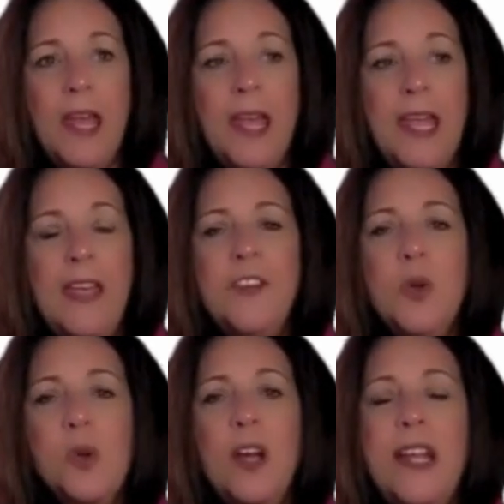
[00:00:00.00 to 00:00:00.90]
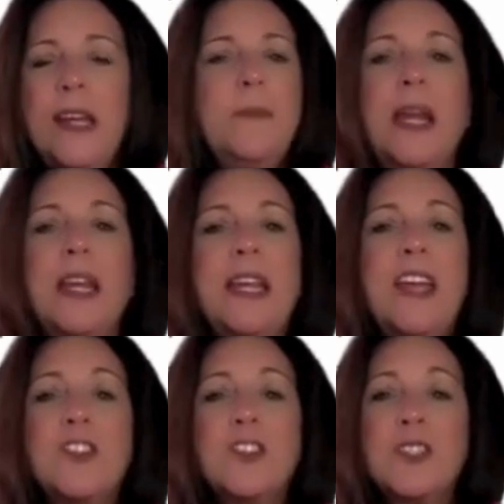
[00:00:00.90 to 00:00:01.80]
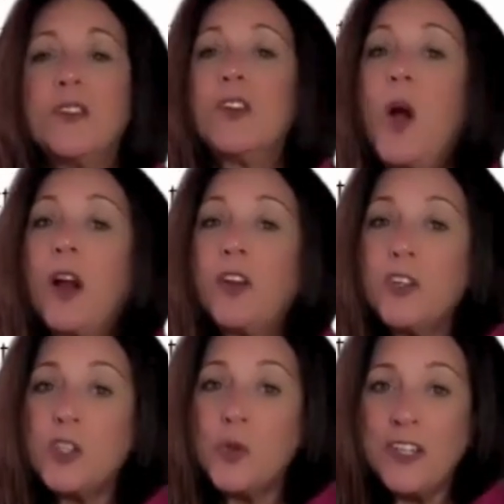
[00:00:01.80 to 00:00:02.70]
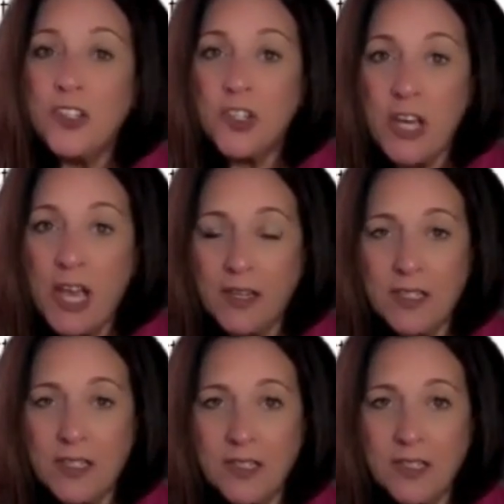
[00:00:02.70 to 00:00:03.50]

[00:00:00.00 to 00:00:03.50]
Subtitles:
If you are on any medications that require you to inject,